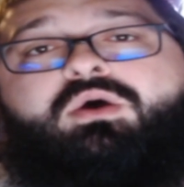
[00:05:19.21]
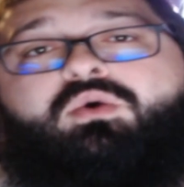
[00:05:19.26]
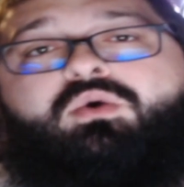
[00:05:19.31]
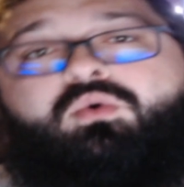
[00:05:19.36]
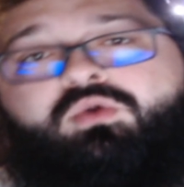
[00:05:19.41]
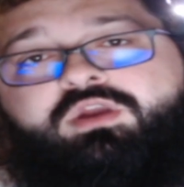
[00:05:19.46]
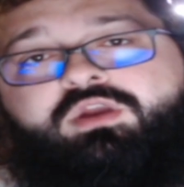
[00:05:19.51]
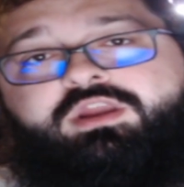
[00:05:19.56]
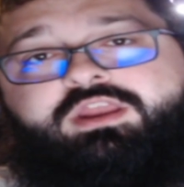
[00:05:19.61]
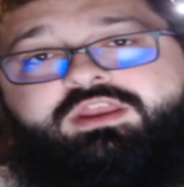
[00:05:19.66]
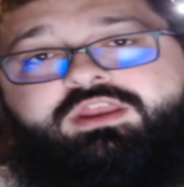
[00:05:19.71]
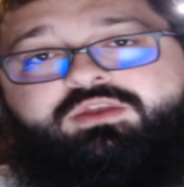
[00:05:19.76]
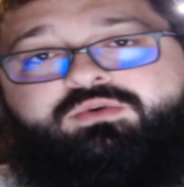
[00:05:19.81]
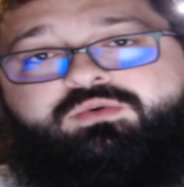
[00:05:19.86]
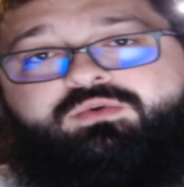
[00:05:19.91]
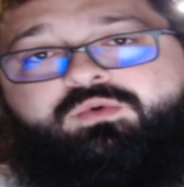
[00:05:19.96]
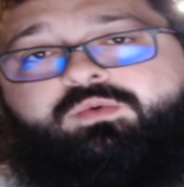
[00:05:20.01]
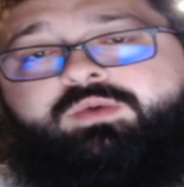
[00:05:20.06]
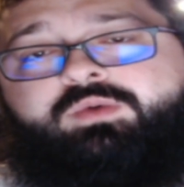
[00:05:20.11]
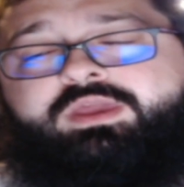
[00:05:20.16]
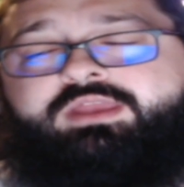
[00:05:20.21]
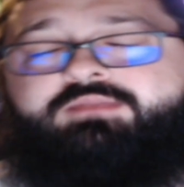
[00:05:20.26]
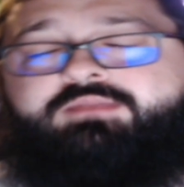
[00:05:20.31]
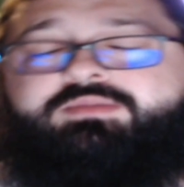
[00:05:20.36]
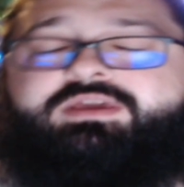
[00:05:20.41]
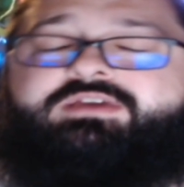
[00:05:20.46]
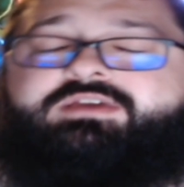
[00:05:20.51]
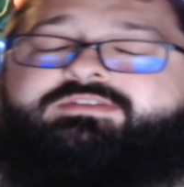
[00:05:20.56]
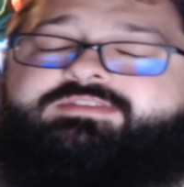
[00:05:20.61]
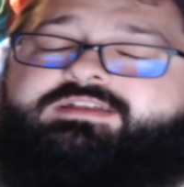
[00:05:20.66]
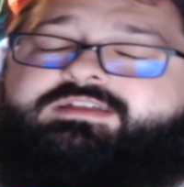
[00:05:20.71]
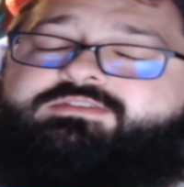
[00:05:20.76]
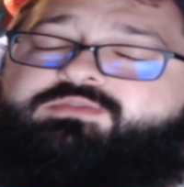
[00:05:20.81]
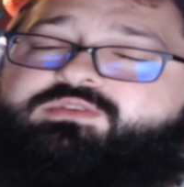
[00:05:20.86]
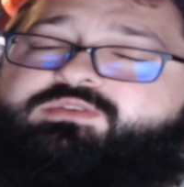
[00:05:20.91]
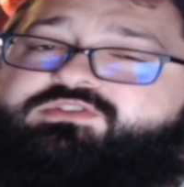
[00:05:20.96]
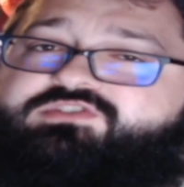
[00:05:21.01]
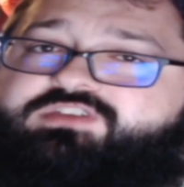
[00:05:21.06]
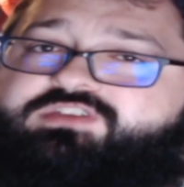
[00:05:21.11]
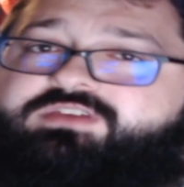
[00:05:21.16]
or Nidoqueen because that's
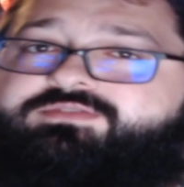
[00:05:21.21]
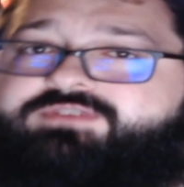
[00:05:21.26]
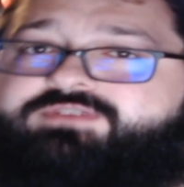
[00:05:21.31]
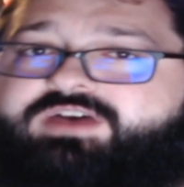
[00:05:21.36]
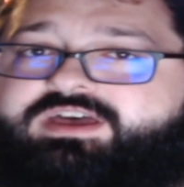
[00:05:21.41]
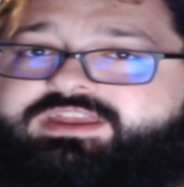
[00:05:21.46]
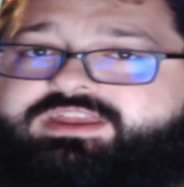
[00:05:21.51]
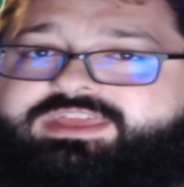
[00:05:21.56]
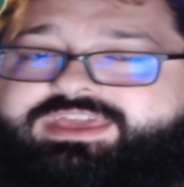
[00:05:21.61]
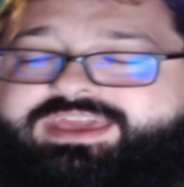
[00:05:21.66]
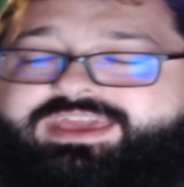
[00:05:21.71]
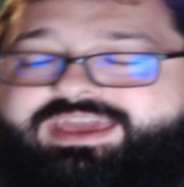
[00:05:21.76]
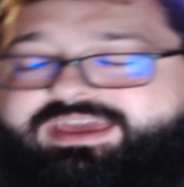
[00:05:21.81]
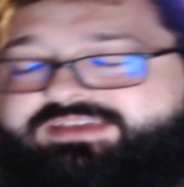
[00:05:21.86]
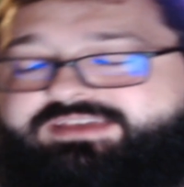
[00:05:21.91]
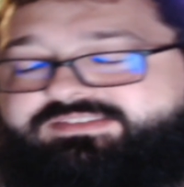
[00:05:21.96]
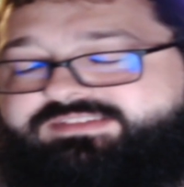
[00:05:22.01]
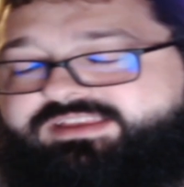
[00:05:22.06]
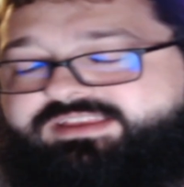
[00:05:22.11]
what Giovanni has,